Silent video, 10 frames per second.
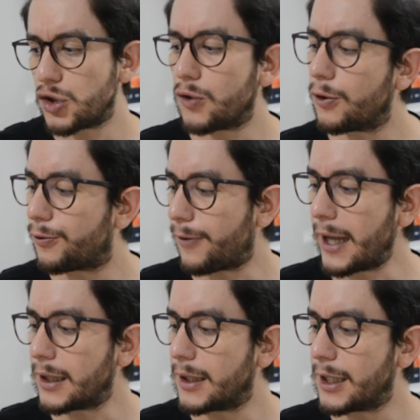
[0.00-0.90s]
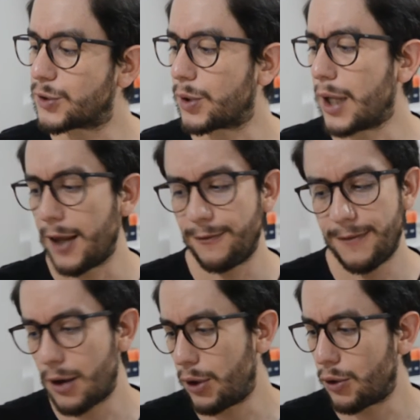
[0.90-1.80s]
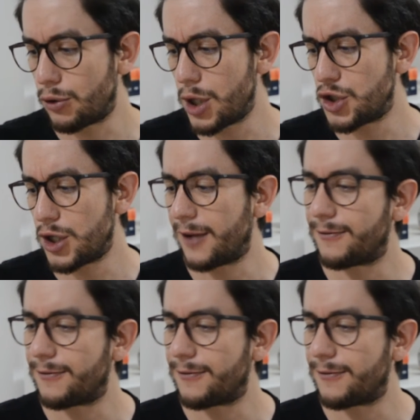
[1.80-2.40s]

you will find this one a very original,